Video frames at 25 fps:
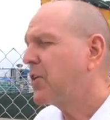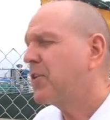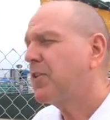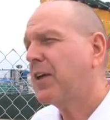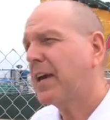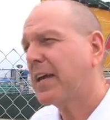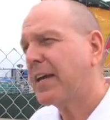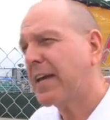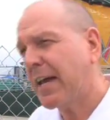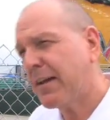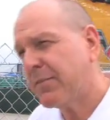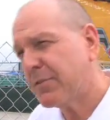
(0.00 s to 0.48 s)

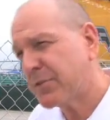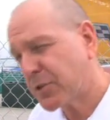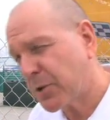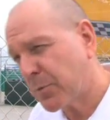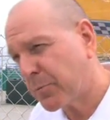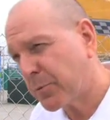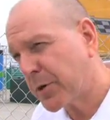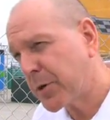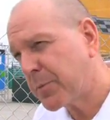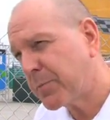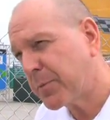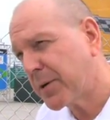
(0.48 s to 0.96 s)
They gave us a
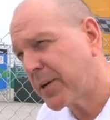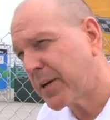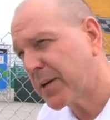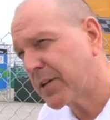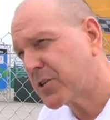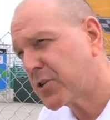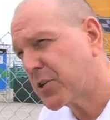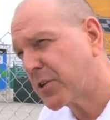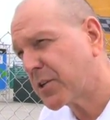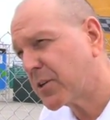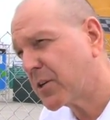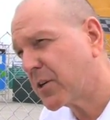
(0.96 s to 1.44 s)

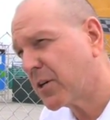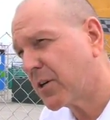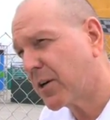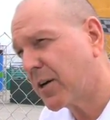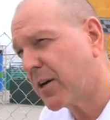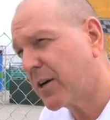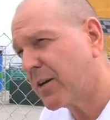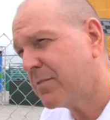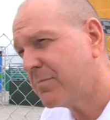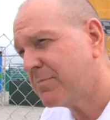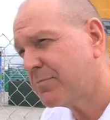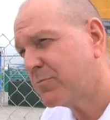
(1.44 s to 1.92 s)
pre-production
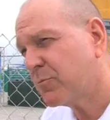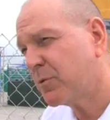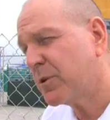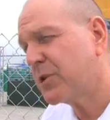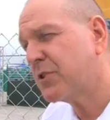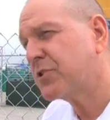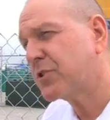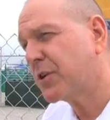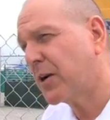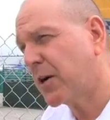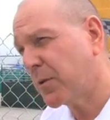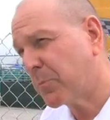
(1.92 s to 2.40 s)
car.
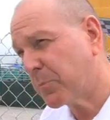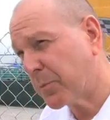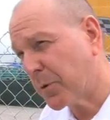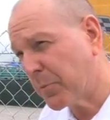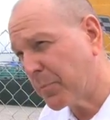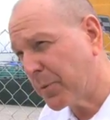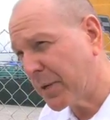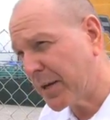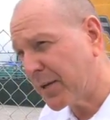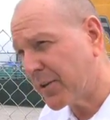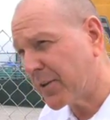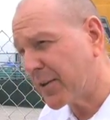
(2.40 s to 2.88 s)
We started
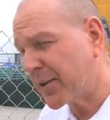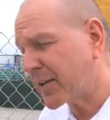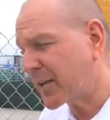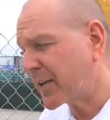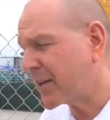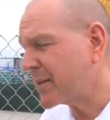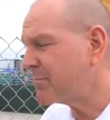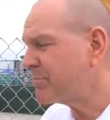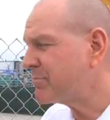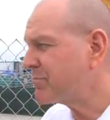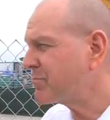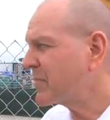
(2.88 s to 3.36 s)
preparing
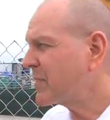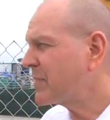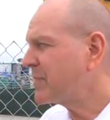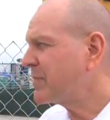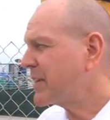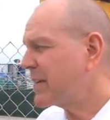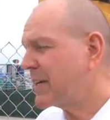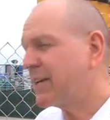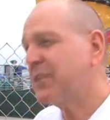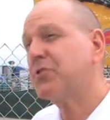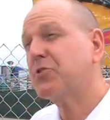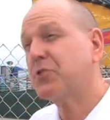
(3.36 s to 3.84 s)

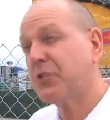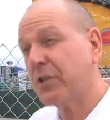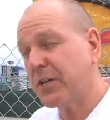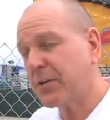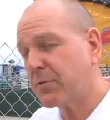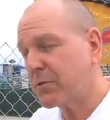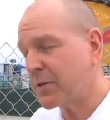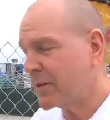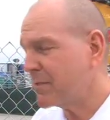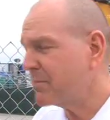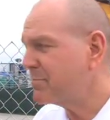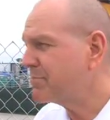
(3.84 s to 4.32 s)
it in
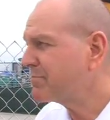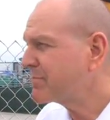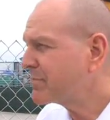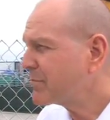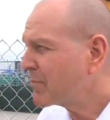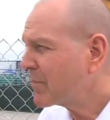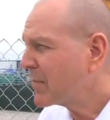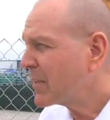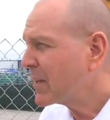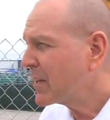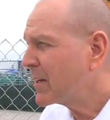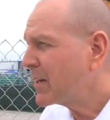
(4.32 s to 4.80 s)
secret.
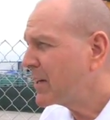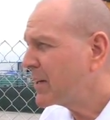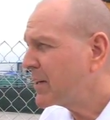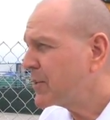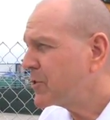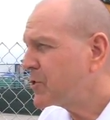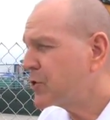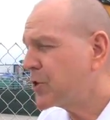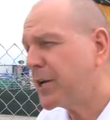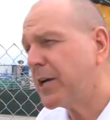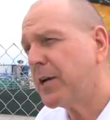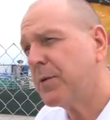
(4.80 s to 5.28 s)

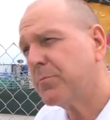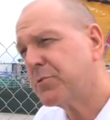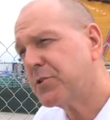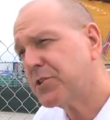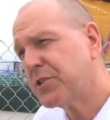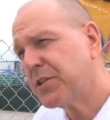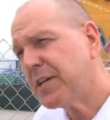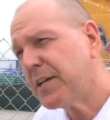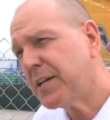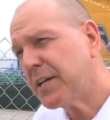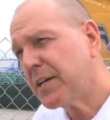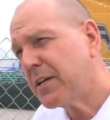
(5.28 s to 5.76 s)

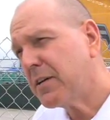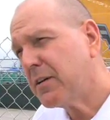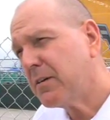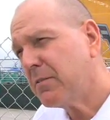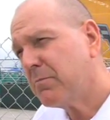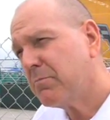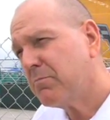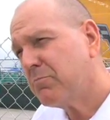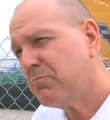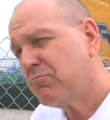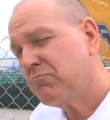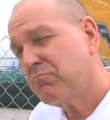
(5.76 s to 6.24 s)

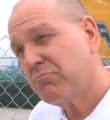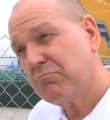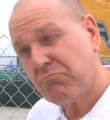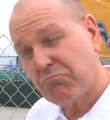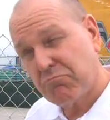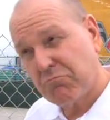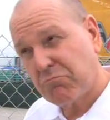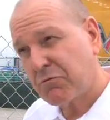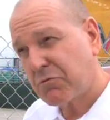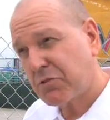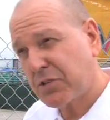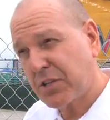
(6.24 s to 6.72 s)

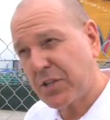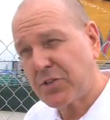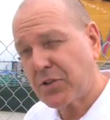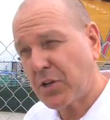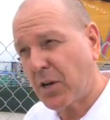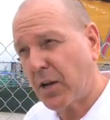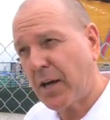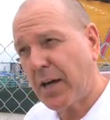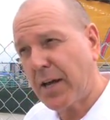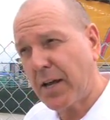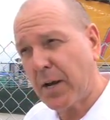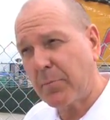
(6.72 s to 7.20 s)
GMC, since
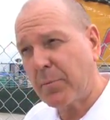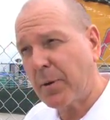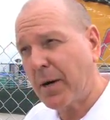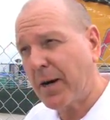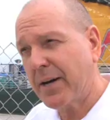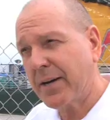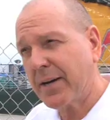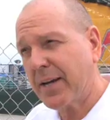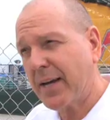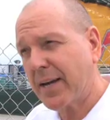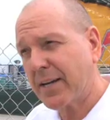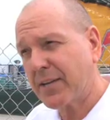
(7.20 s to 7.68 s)
a lot of
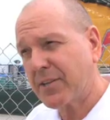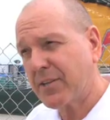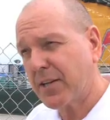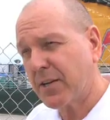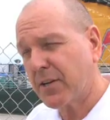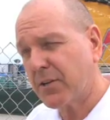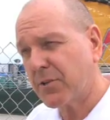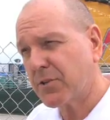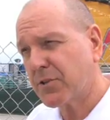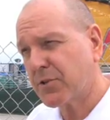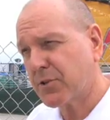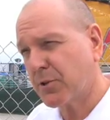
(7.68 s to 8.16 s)
Pontiac
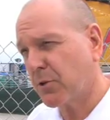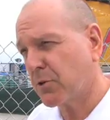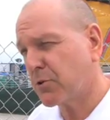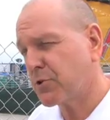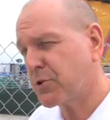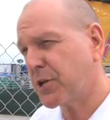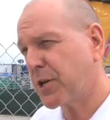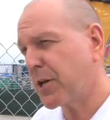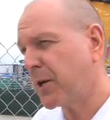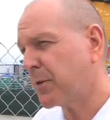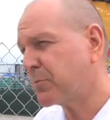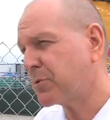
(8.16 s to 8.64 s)
dealers sold
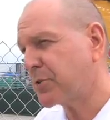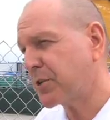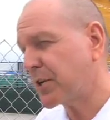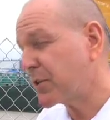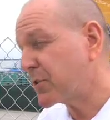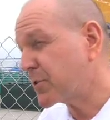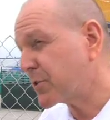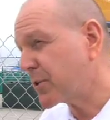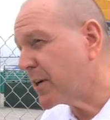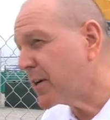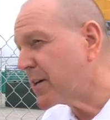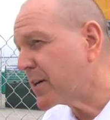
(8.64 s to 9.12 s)

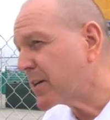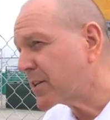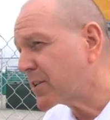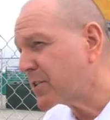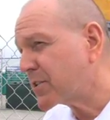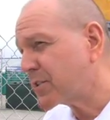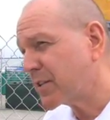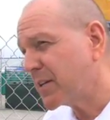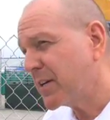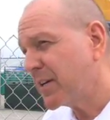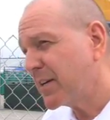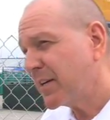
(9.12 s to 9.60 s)
GMC
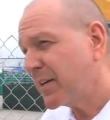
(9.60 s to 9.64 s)
trucks,